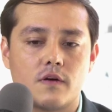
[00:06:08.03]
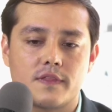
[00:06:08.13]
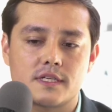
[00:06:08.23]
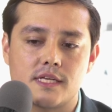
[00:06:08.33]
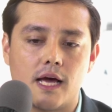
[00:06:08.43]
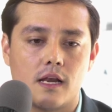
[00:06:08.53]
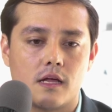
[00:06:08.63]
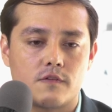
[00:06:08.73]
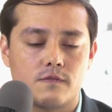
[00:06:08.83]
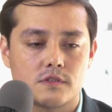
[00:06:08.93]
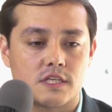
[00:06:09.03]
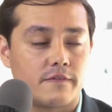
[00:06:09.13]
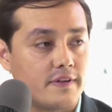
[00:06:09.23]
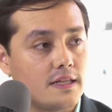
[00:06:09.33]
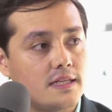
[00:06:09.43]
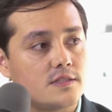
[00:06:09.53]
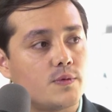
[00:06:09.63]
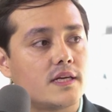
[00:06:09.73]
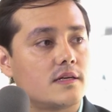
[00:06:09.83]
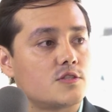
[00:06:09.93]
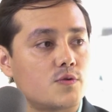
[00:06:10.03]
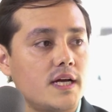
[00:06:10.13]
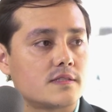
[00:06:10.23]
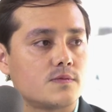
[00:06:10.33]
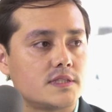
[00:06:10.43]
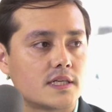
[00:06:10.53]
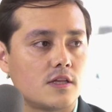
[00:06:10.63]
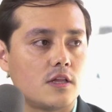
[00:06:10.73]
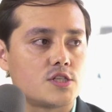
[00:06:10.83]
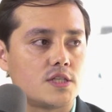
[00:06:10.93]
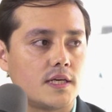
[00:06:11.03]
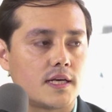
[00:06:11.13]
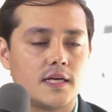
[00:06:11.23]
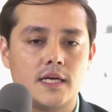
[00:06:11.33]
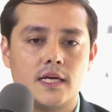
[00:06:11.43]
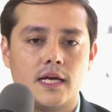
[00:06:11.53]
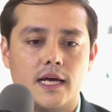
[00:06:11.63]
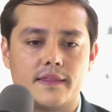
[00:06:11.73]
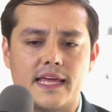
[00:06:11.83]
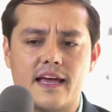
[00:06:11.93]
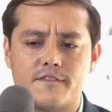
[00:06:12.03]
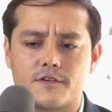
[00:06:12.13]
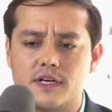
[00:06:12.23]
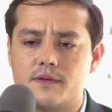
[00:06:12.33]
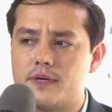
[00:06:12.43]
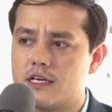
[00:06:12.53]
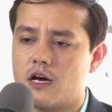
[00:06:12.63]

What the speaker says: there's a lot of vulnerabilities we can address with technology, and they have really been